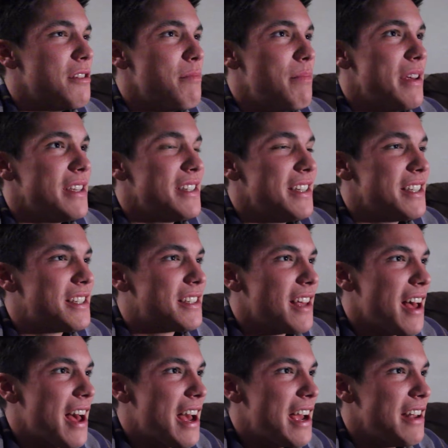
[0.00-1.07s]
The business
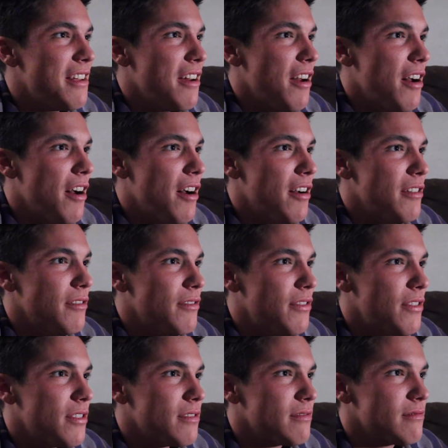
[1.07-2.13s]
side
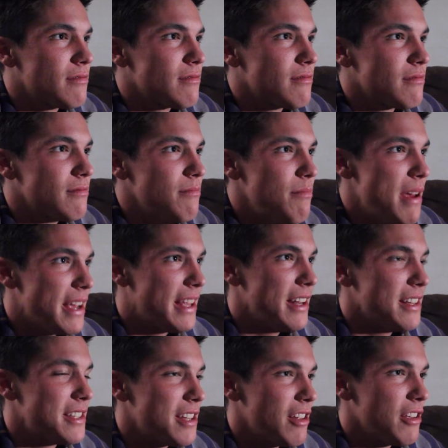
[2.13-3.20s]
of making
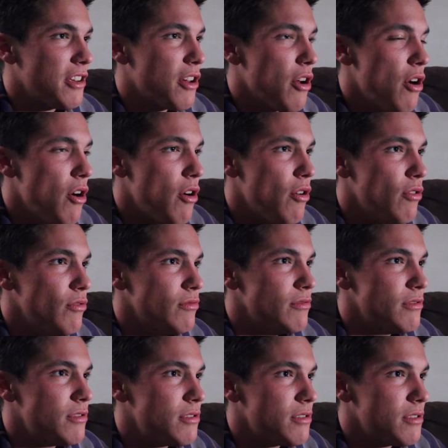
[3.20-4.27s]
and selling
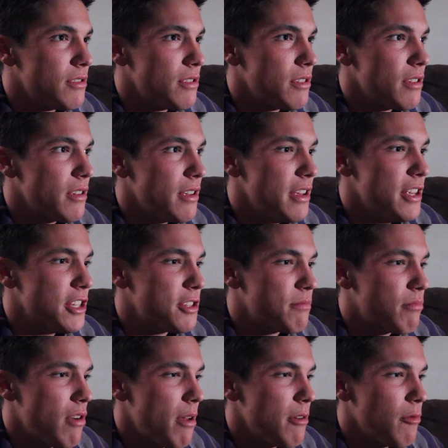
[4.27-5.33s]
cajones is
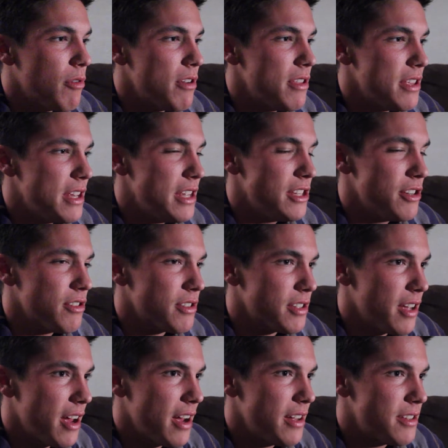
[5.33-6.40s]
probably one of the easier
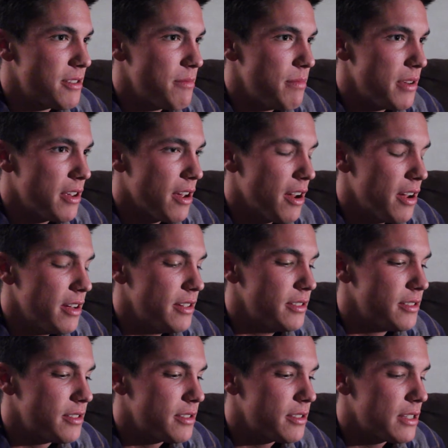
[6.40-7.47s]
sides
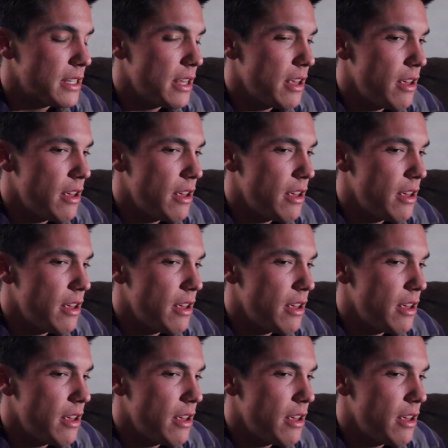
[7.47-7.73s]
because